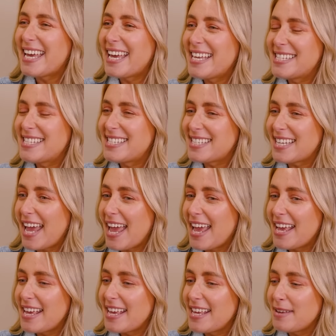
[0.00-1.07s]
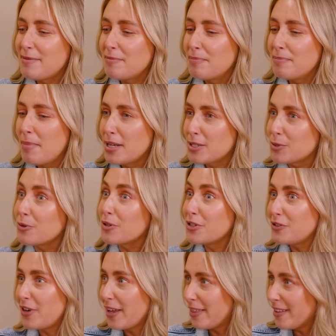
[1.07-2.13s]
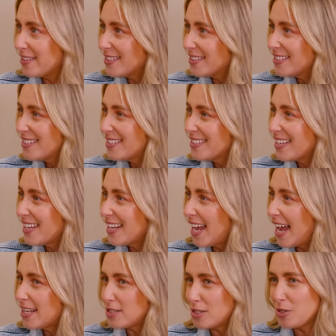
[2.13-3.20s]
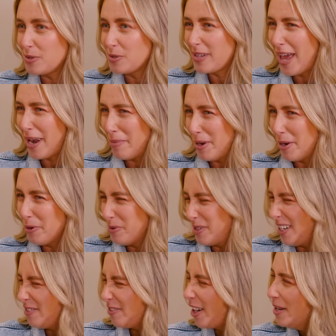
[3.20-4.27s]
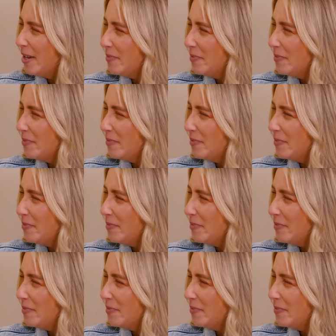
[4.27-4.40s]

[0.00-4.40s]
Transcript: It's a muscle that strengthens as you get a bit older, right?